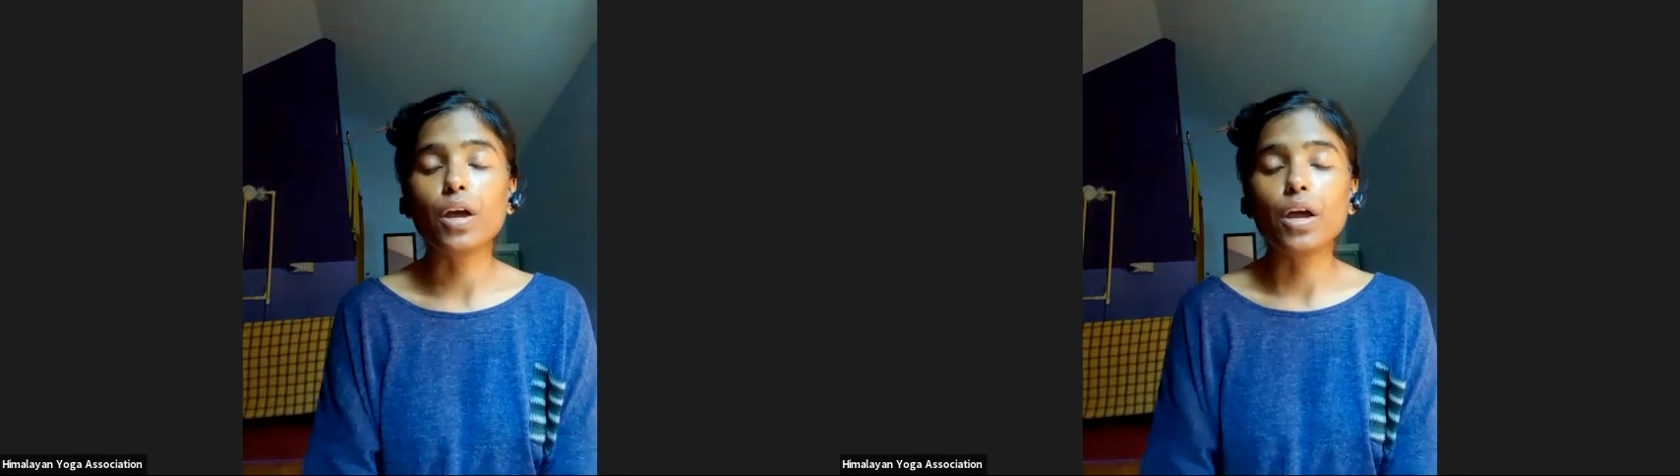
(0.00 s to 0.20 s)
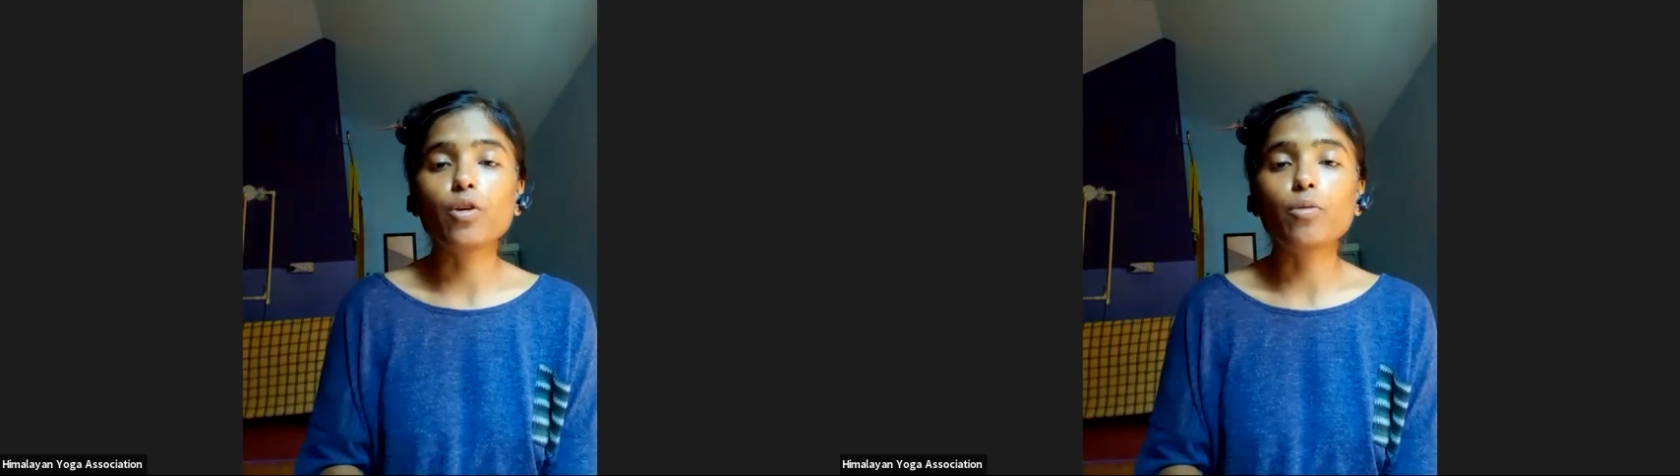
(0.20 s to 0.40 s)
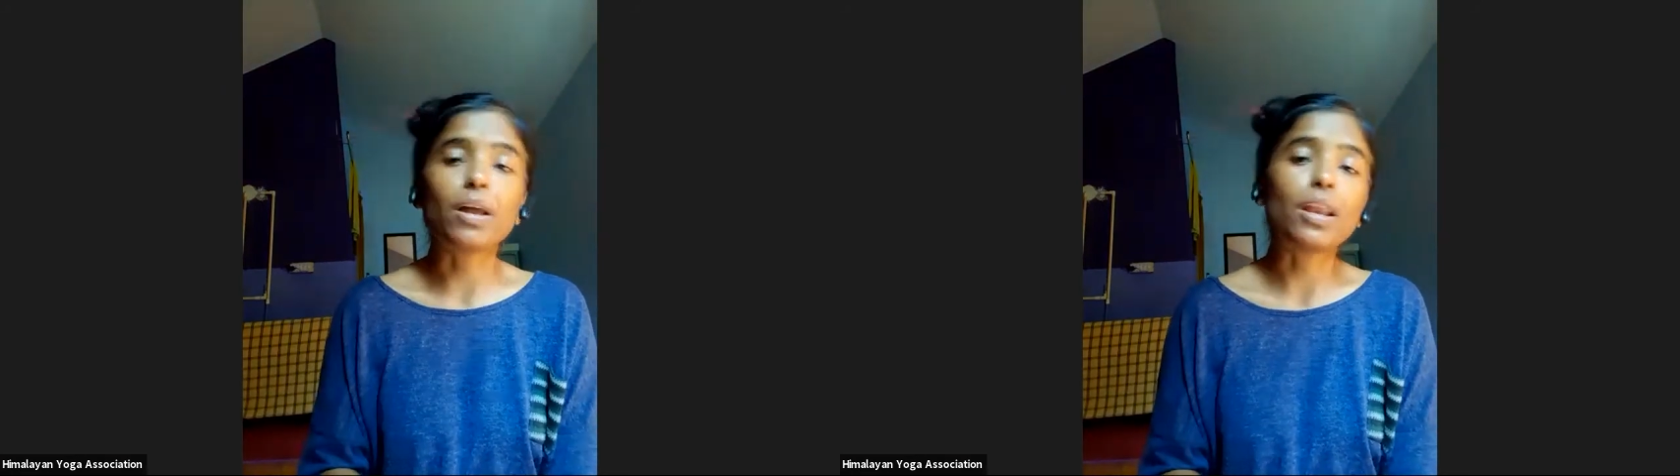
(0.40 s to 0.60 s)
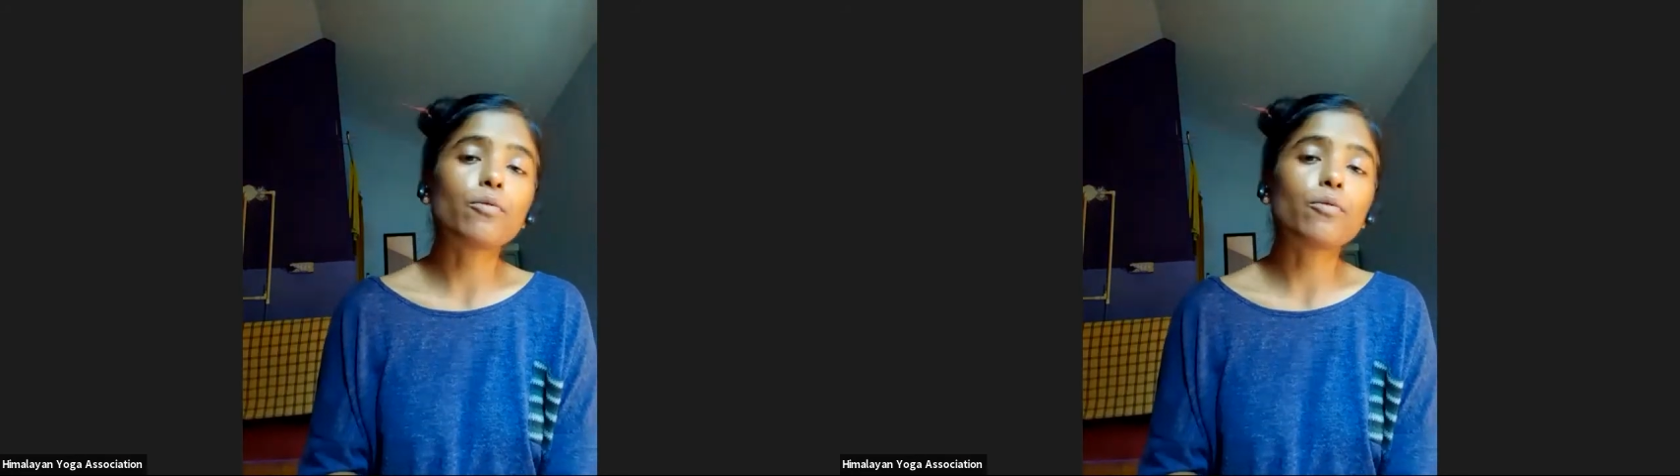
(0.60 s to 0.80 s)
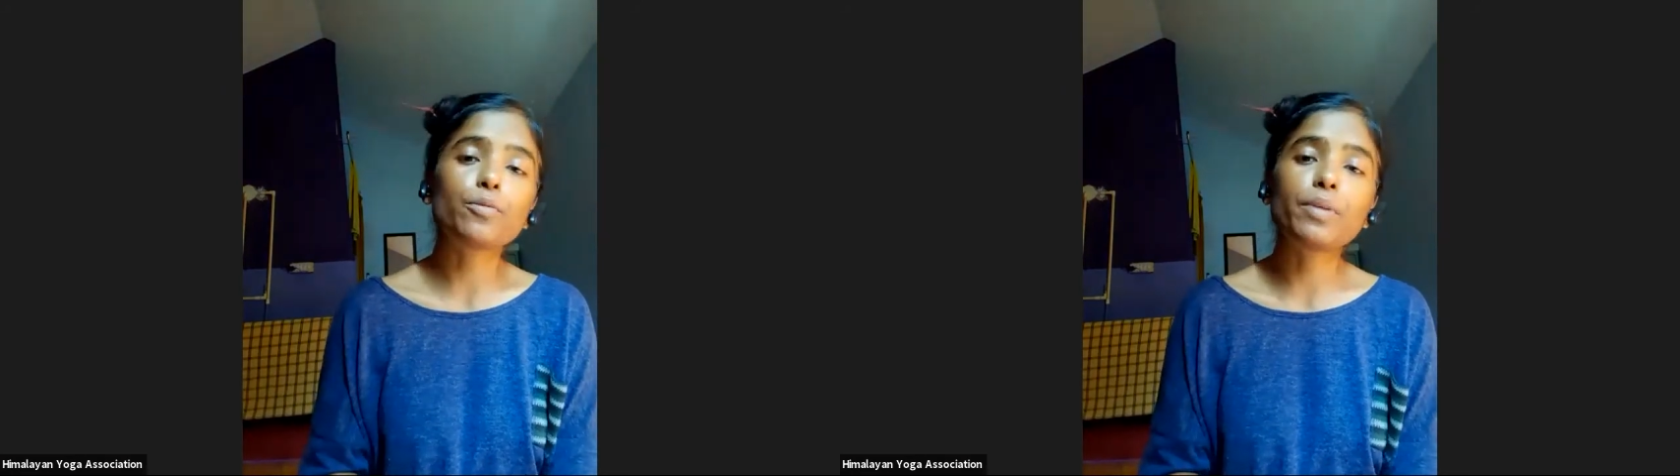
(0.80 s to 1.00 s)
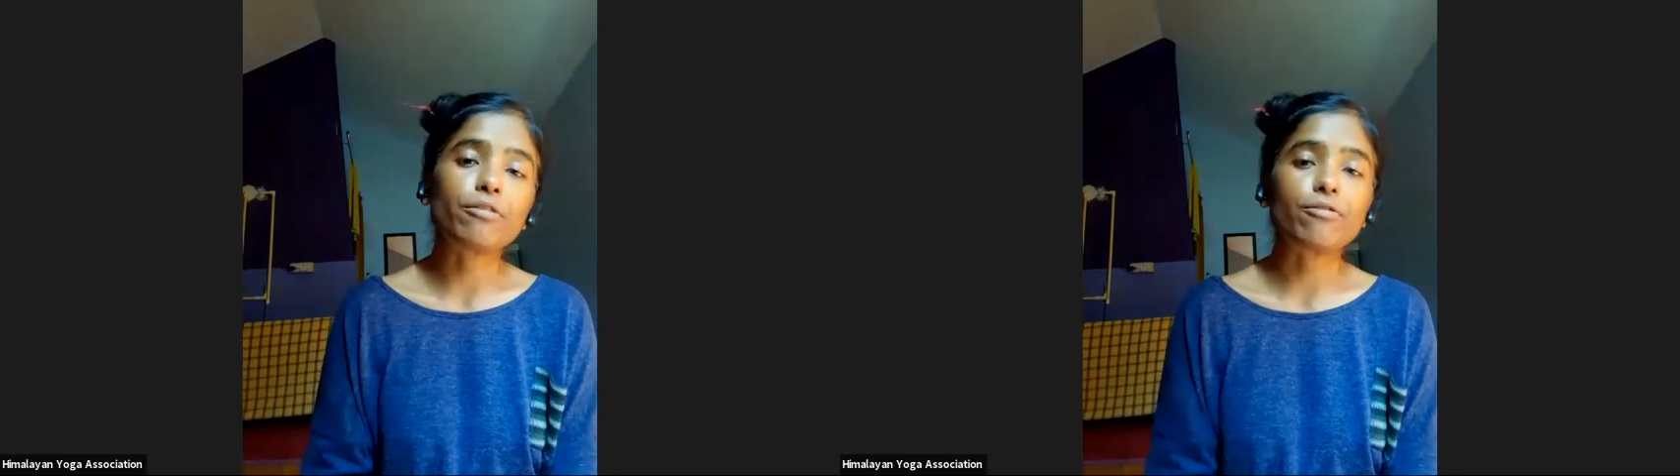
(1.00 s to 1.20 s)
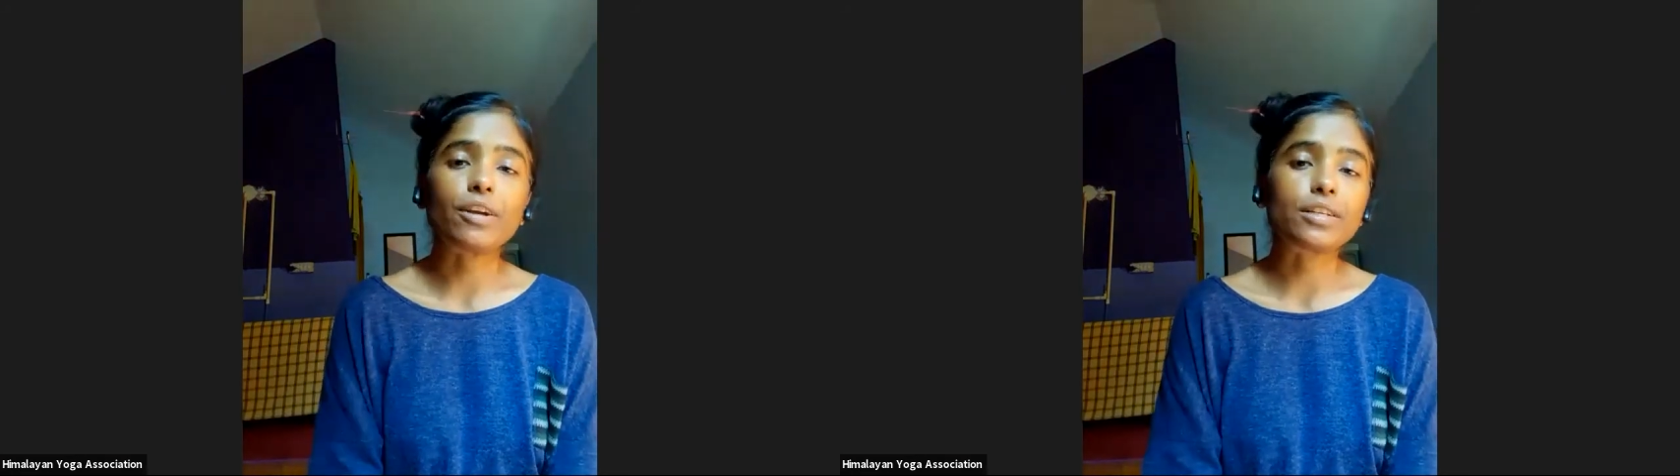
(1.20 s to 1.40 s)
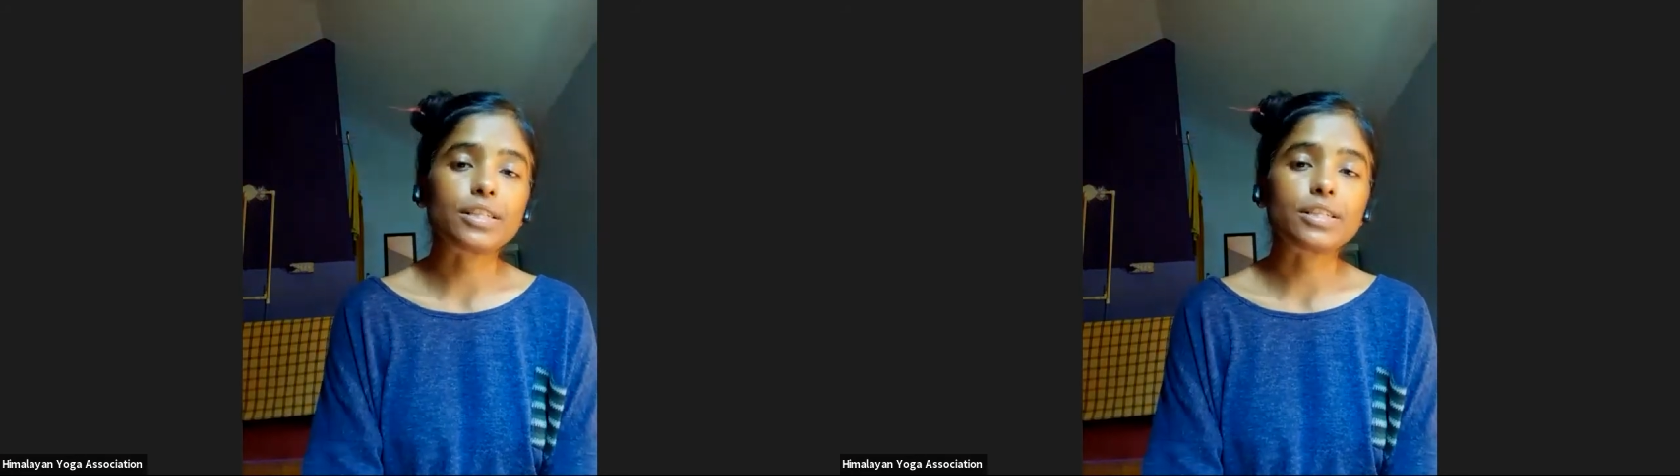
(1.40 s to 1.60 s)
your mala would be affected.